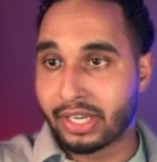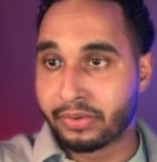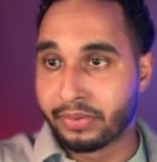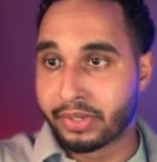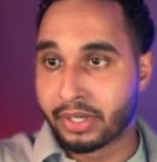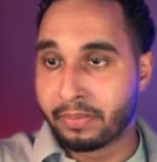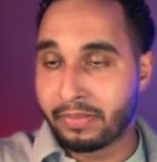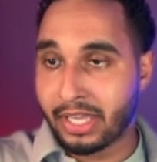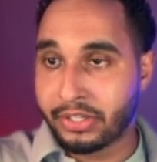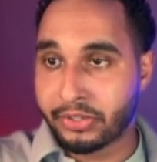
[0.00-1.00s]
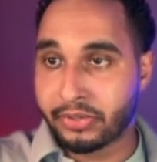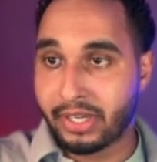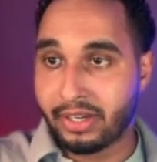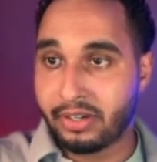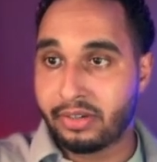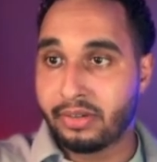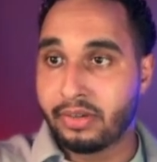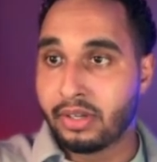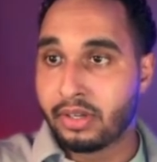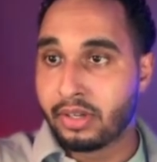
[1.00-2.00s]
on the menu here,
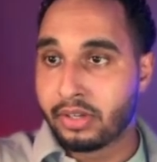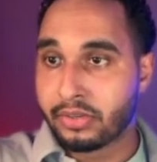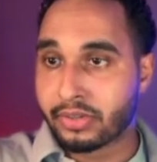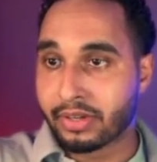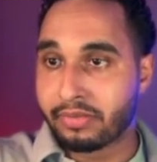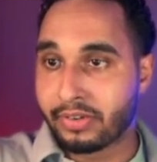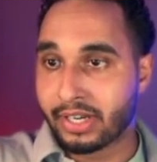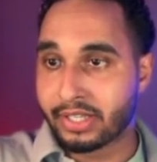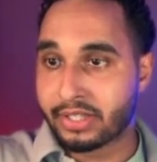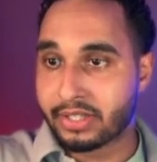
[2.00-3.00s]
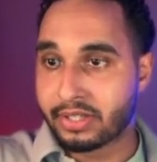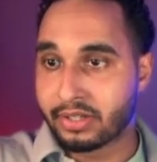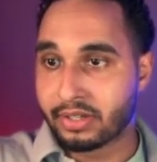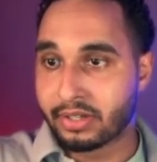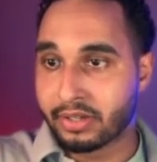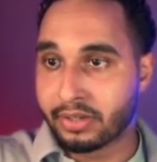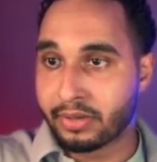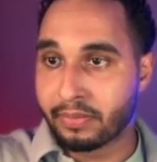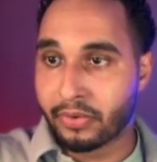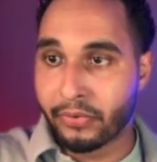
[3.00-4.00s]
you can find
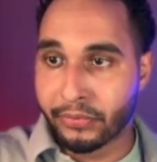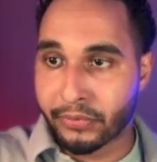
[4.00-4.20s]
under